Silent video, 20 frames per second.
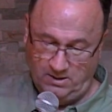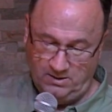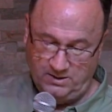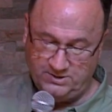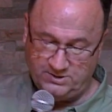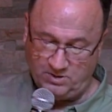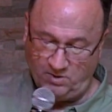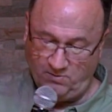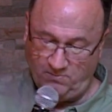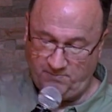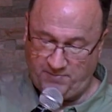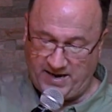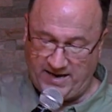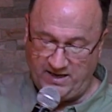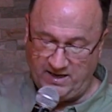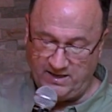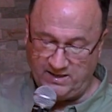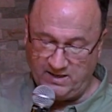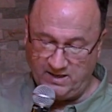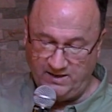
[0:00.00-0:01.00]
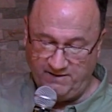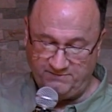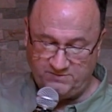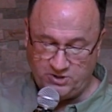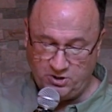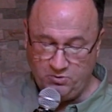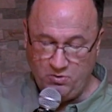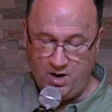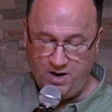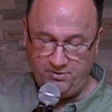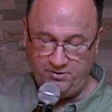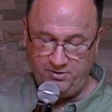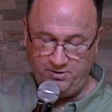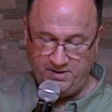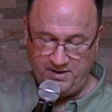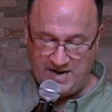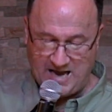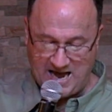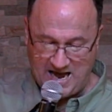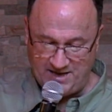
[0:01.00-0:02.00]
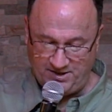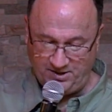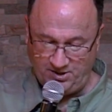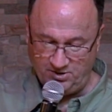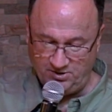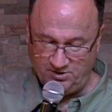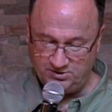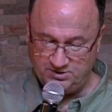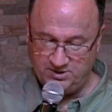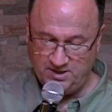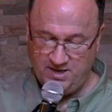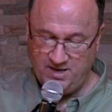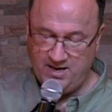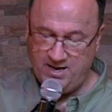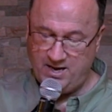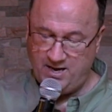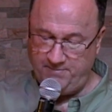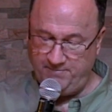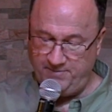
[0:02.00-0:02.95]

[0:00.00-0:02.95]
So Peleg lived 209 years and